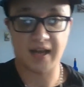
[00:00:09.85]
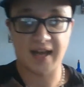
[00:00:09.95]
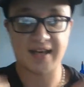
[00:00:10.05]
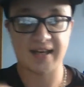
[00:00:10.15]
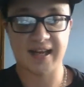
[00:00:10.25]

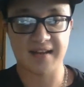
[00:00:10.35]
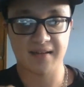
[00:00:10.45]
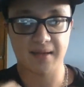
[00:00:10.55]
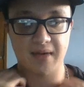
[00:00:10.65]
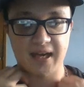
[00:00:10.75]
And the last
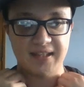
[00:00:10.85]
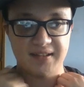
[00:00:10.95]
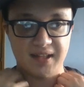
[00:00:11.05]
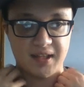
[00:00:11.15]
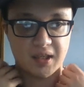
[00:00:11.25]
time I
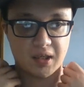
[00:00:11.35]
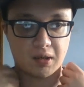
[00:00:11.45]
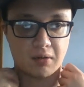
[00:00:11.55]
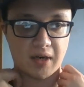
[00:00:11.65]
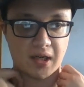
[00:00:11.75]
did
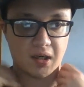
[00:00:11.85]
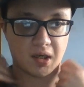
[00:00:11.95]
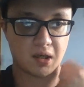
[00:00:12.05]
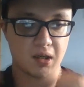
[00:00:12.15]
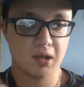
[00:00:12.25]
a
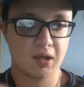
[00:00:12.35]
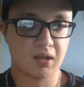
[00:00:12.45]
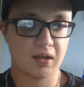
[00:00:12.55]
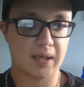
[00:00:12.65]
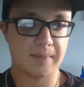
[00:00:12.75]
regular
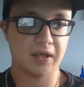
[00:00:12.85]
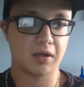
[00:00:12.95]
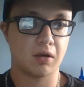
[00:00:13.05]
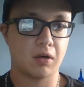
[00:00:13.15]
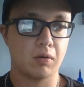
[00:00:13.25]
comic
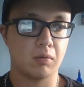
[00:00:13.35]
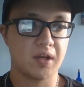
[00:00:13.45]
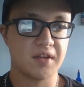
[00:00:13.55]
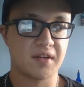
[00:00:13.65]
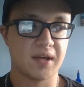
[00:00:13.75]
haul
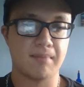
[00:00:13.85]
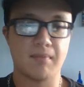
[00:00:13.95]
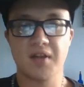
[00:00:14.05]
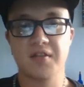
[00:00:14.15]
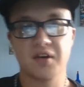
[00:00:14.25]
was a
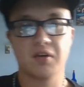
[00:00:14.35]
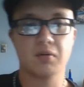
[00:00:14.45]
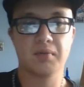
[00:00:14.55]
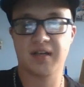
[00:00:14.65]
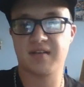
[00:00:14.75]
month ago,
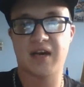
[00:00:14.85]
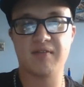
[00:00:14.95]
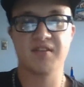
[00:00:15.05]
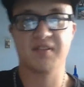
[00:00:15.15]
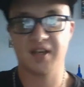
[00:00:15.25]
because
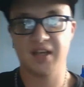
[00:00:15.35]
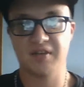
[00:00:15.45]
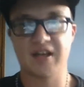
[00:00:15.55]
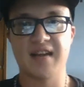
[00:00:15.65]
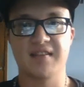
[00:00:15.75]
obviously, if you
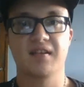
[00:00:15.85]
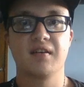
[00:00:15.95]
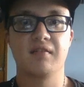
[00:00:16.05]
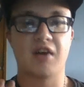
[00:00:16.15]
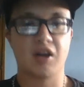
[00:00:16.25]
guys
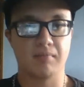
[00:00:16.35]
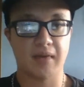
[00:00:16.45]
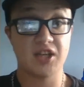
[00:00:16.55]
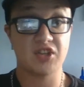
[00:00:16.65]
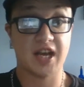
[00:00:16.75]
followed
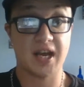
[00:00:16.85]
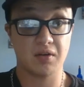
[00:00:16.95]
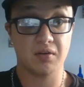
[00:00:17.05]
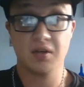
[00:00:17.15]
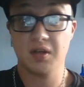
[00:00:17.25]
my
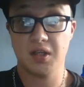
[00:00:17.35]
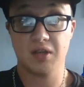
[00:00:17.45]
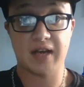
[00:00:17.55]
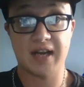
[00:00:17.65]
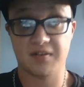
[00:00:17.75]
channel, you
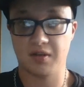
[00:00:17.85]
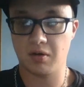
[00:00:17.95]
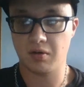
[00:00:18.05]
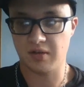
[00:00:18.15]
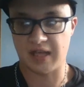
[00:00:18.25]
guys
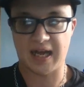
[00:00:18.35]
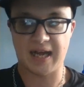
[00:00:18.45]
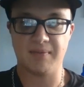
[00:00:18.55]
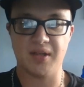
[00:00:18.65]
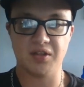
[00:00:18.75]
know that
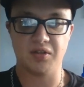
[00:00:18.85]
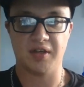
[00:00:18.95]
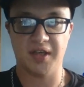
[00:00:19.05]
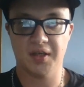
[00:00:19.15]
I've been doing